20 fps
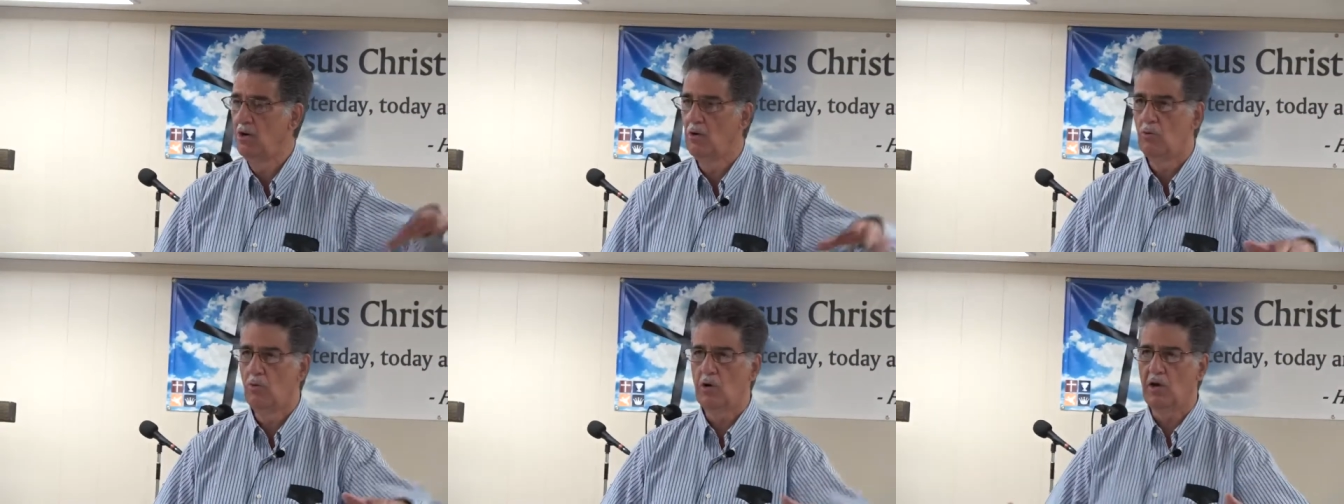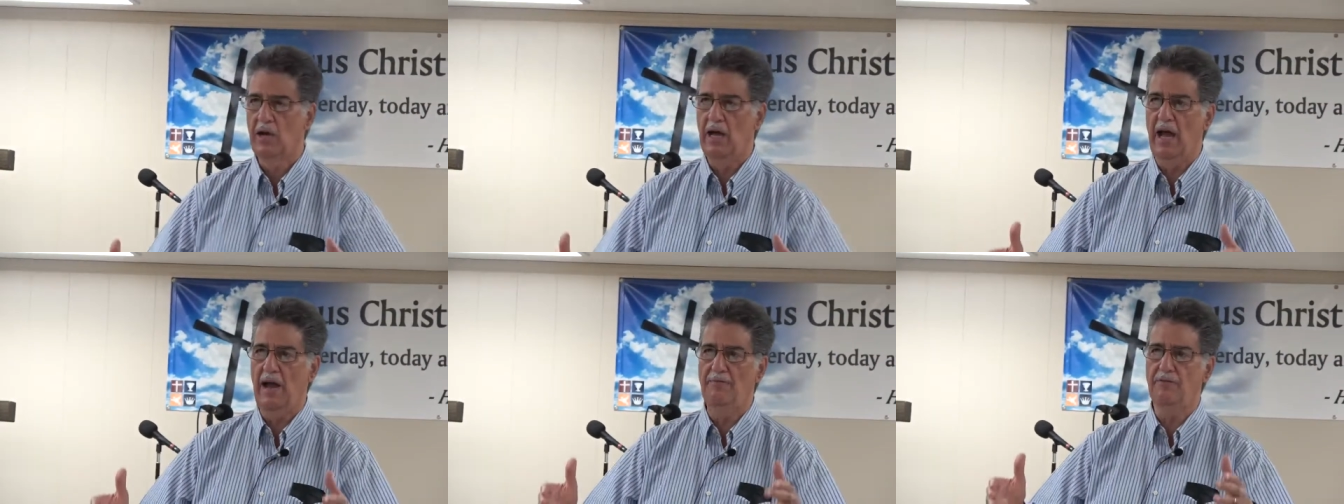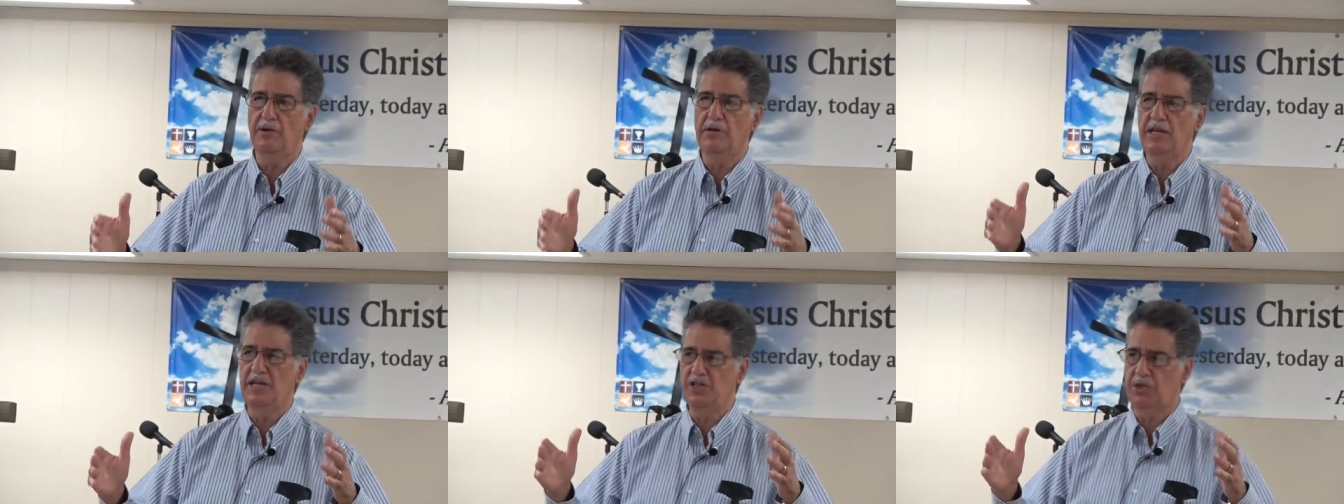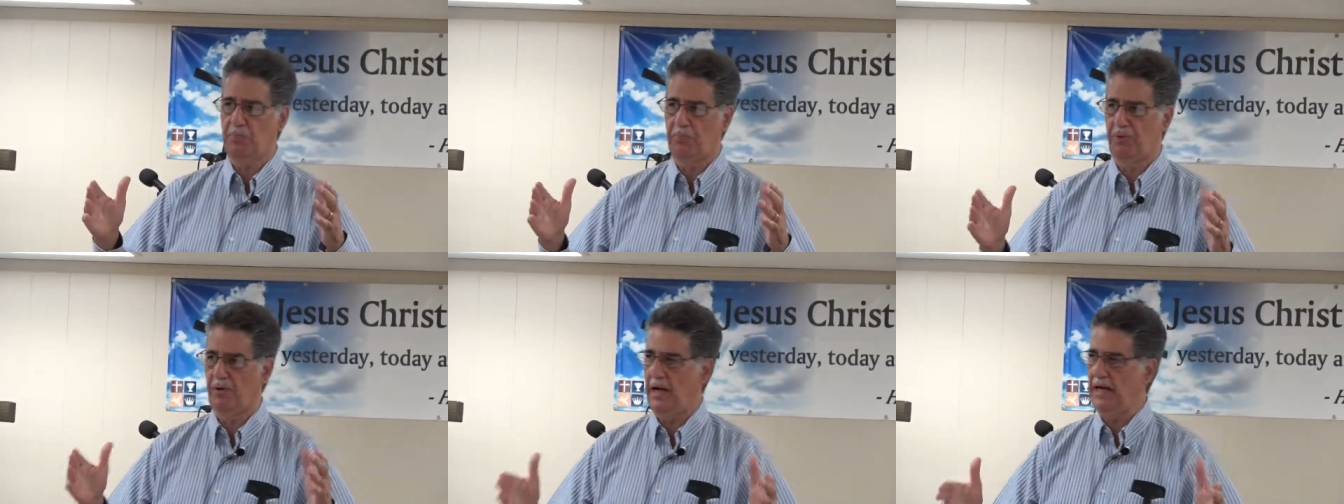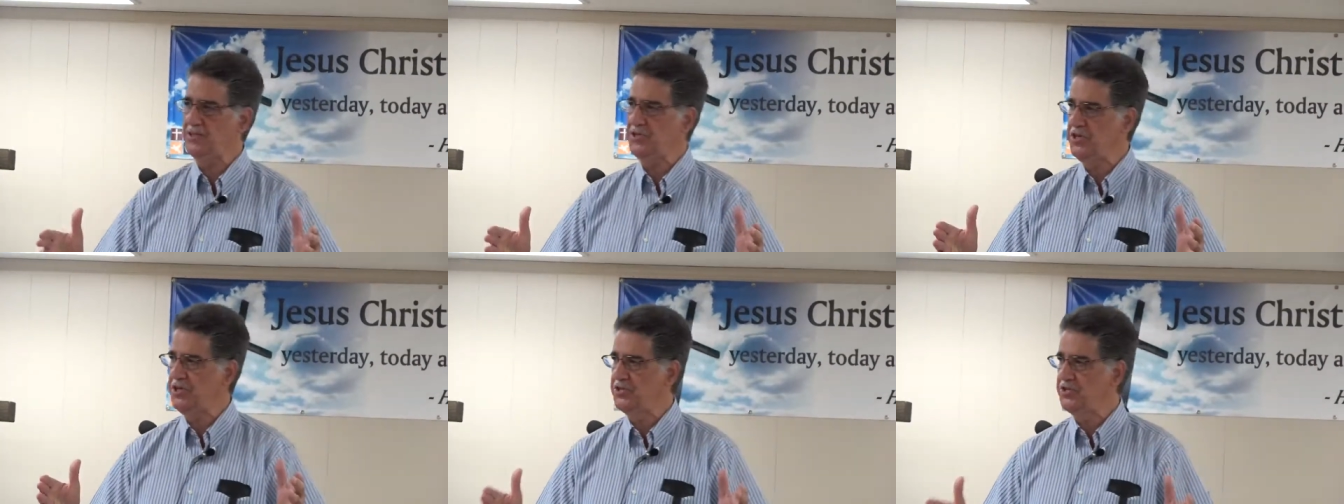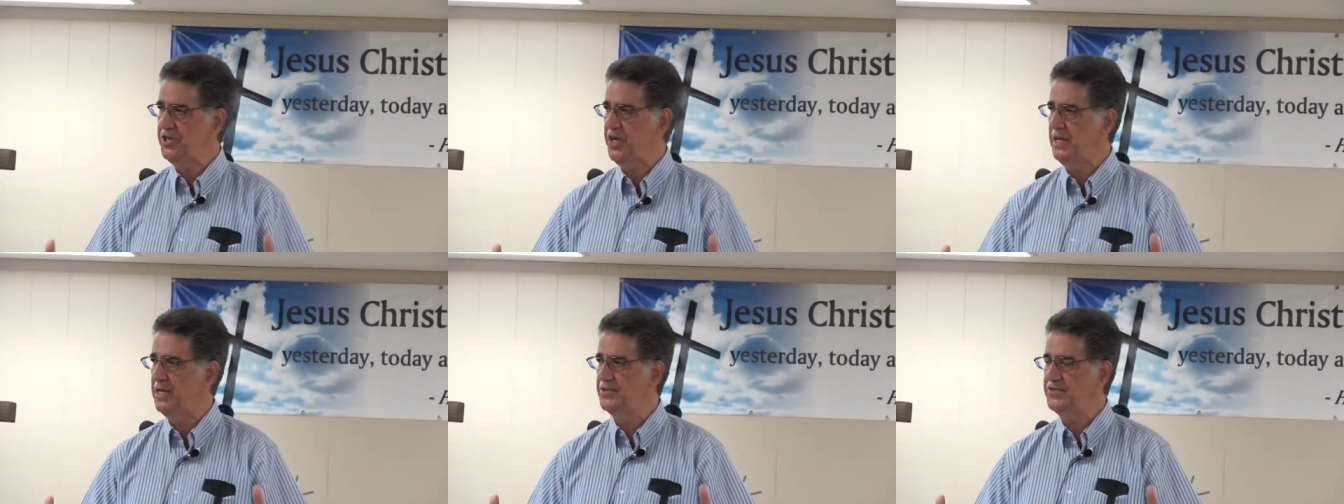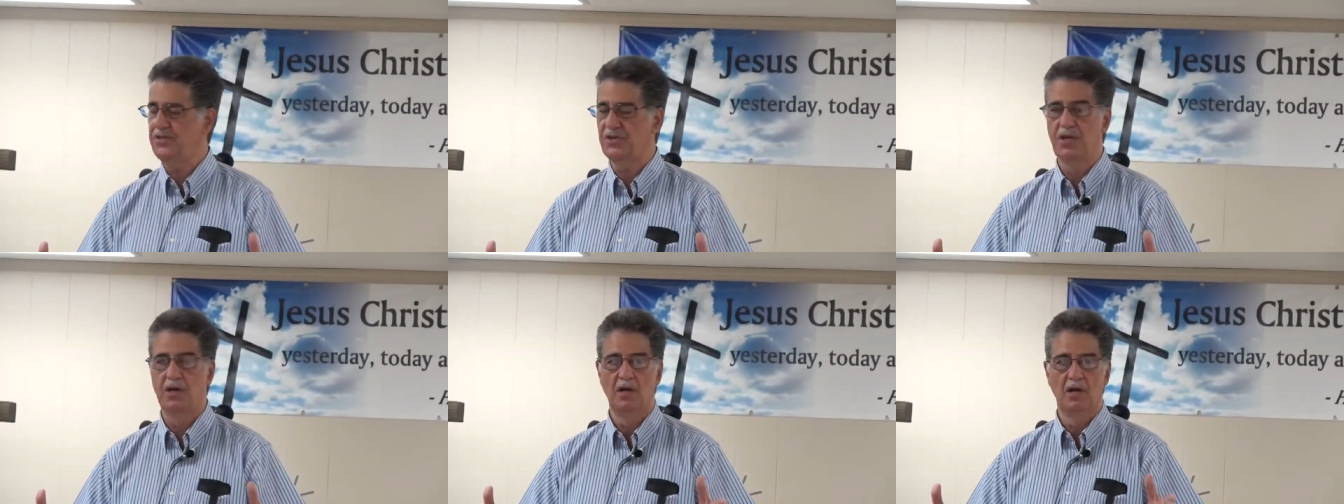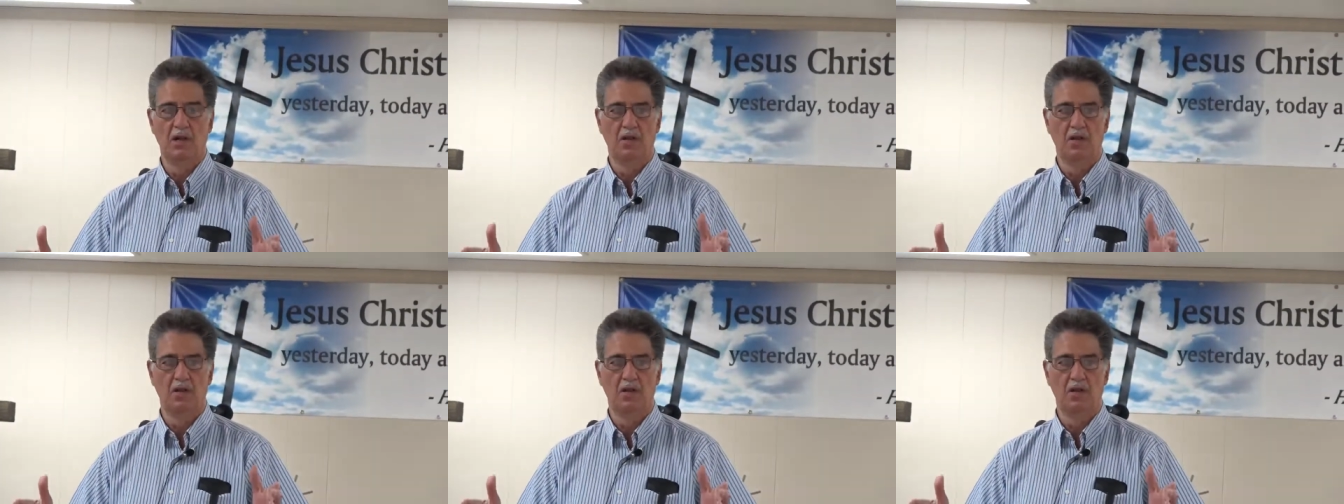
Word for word: Wherever his presence is,